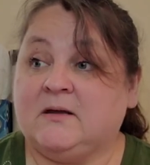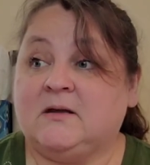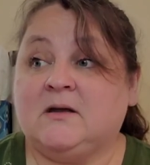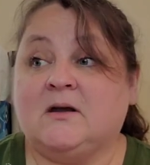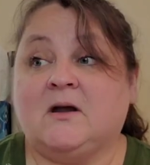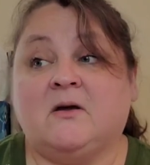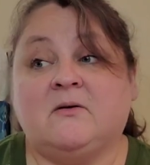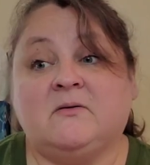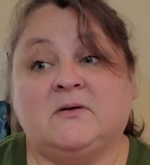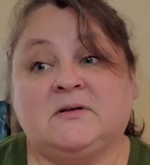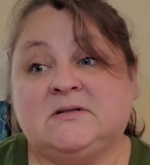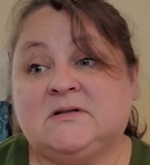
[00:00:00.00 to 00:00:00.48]
You
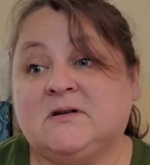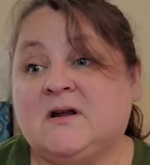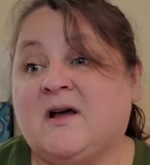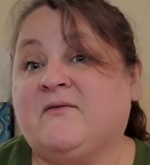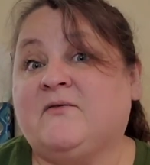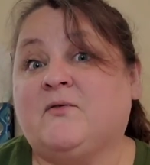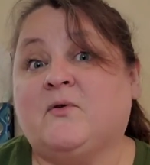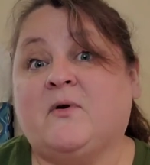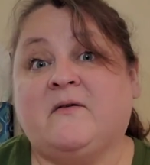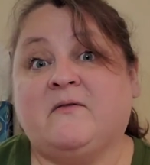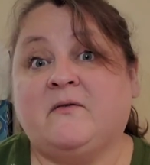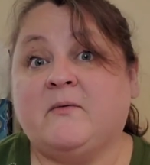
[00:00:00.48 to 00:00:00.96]
know, it's not
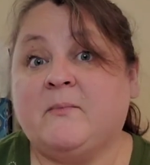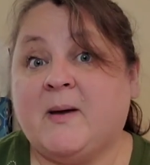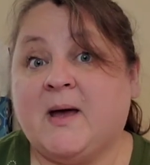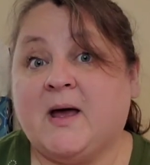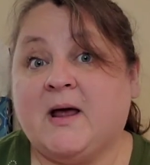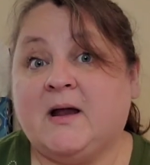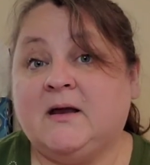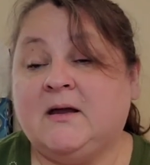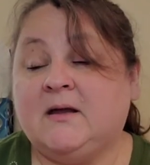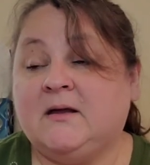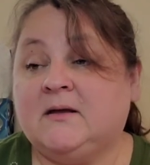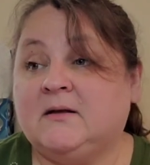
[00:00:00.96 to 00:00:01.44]
for
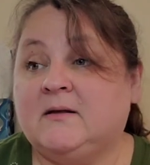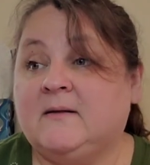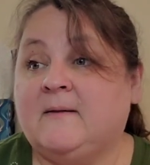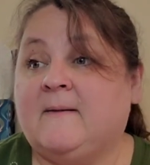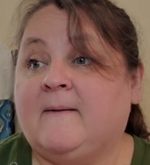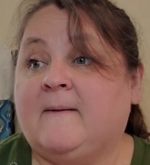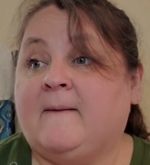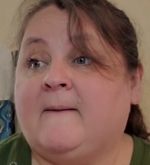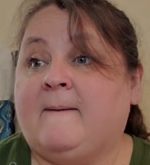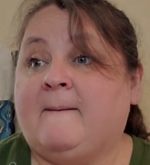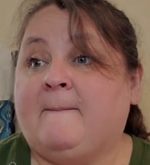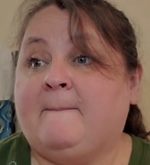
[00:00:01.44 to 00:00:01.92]
everybody,
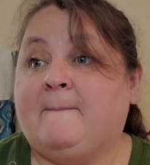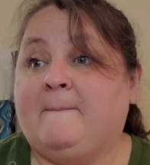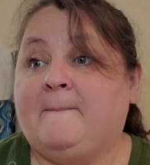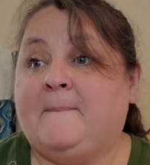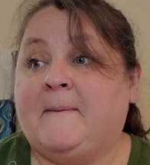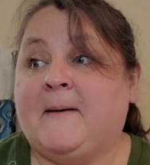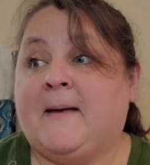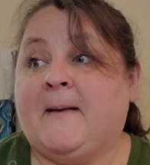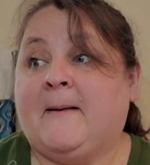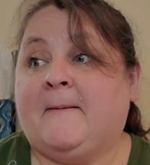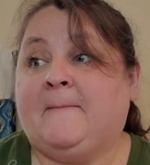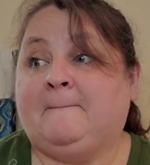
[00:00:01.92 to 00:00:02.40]

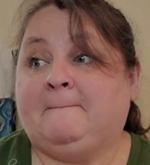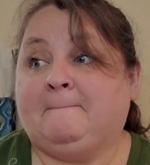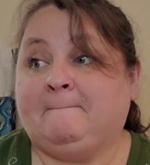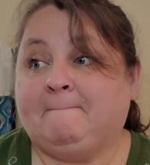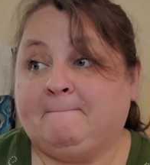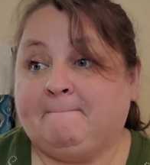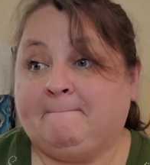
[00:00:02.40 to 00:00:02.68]
but